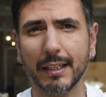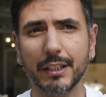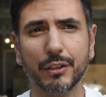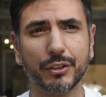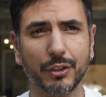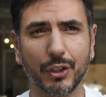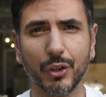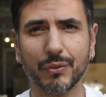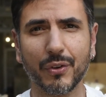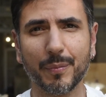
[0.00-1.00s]
You should
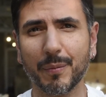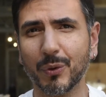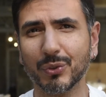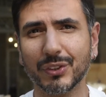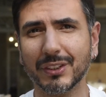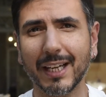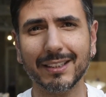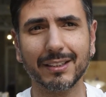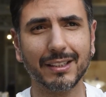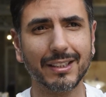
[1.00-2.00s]
look for people that
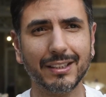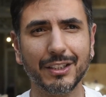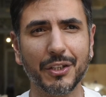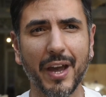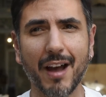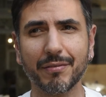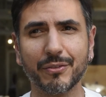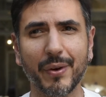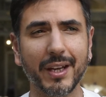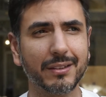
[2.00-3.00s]
you have
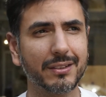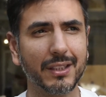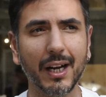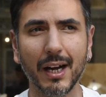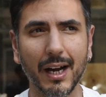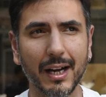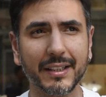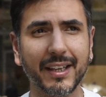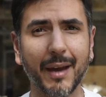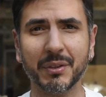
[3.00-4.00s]
great
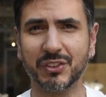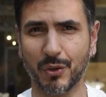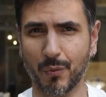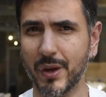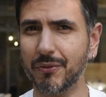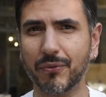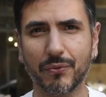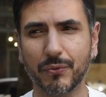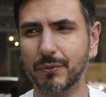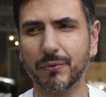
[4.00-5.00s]
chemistry with
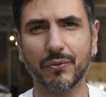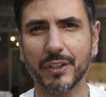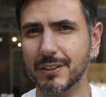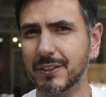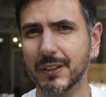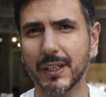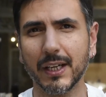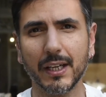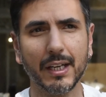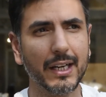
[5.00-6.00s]
first.
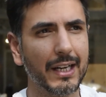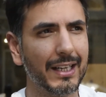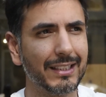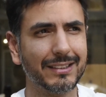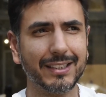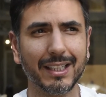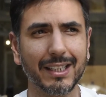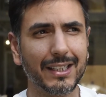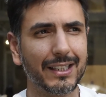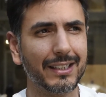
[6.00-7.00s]

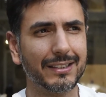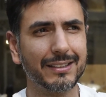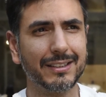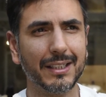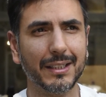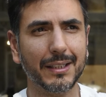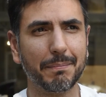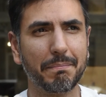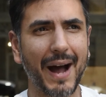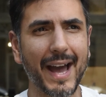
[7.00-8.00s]
The
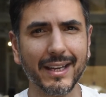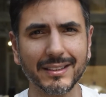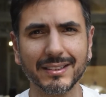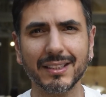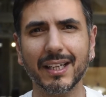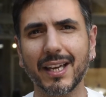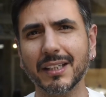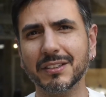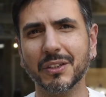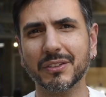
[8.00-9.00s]
bias
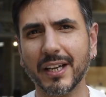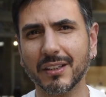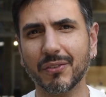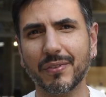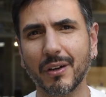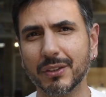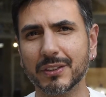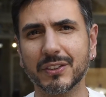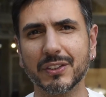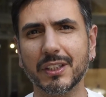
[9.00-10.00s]
against non-technical
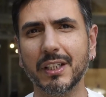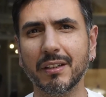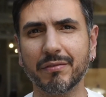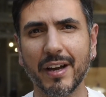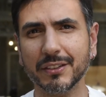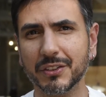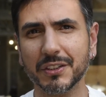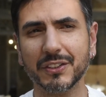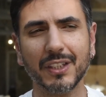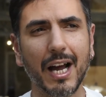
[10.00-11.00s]
founders in
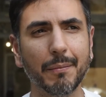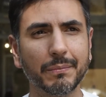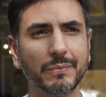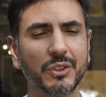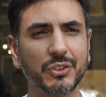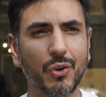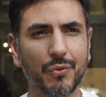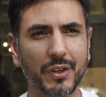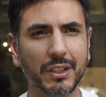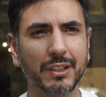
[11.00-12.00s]
investors, I'm
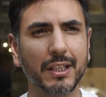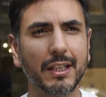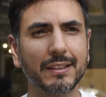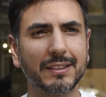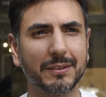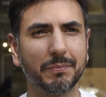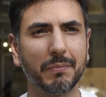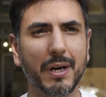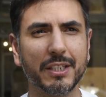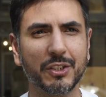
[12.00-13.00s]
discovering it's
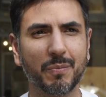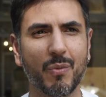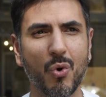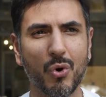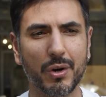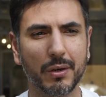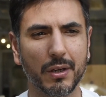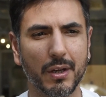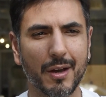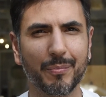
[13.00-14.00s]
much more
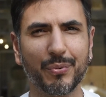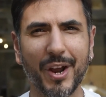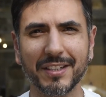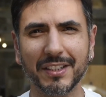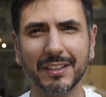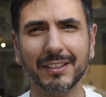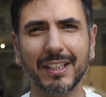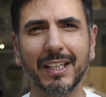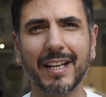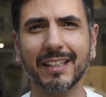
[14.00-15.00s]
present
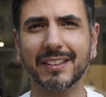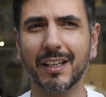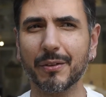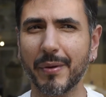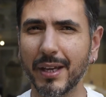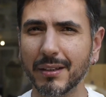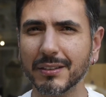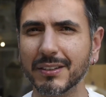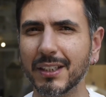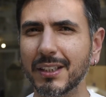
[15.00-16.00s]
in
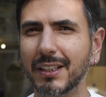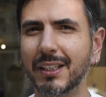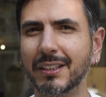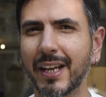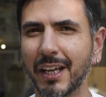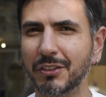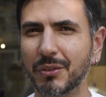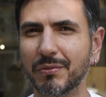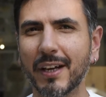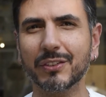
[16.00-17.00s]
accelerators than in angel
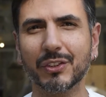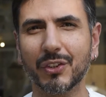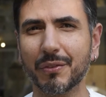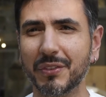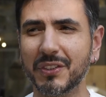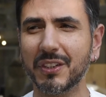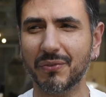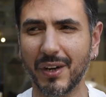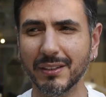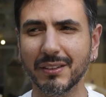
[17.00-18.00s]
investors or VC
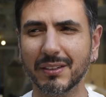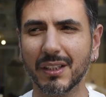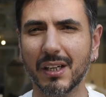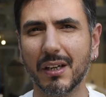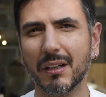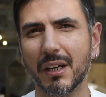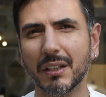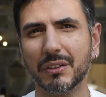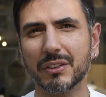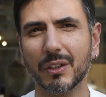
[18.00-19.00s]
funds.
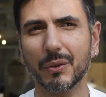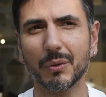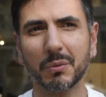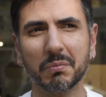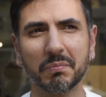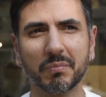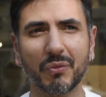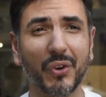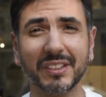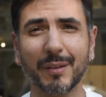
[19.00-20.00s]
So,
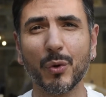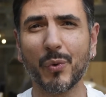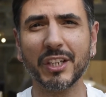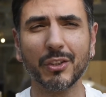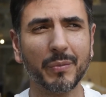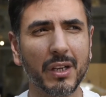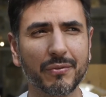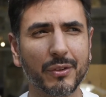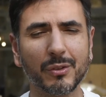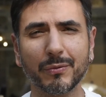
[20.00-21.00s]
for example, Rachel Miller
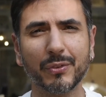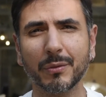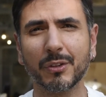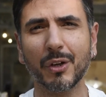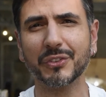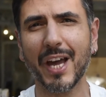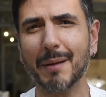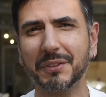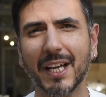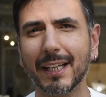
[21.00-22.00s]
from Close
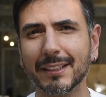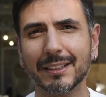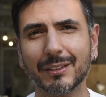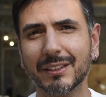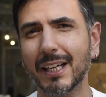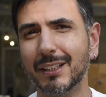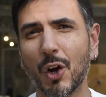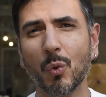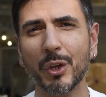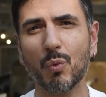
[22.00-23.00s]
Gap said that
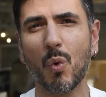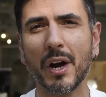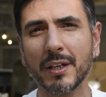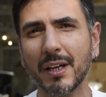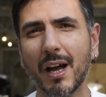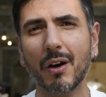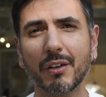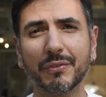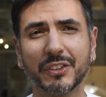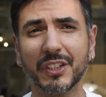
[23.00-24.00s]
only 1 out
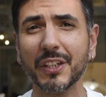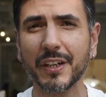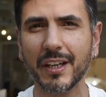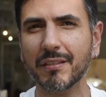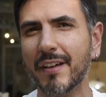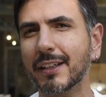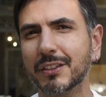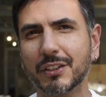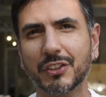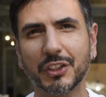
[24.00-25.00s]
of 30
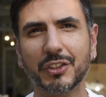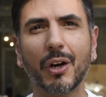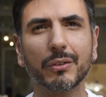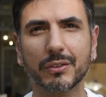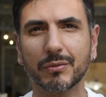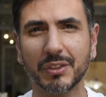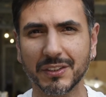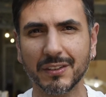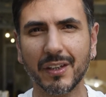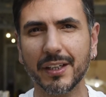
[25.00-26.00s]
investors she talked
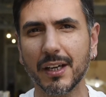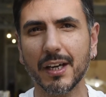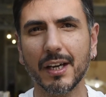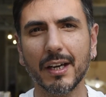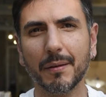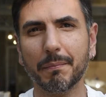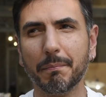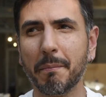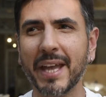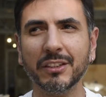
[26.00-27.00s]
recently
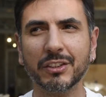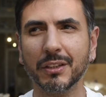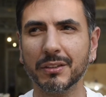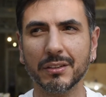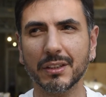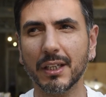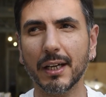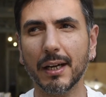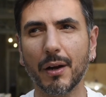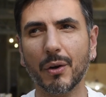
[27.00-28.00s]
mentioned,
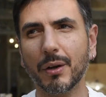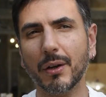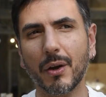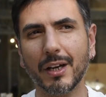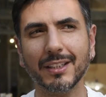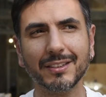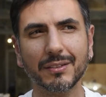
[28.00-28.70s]
or at least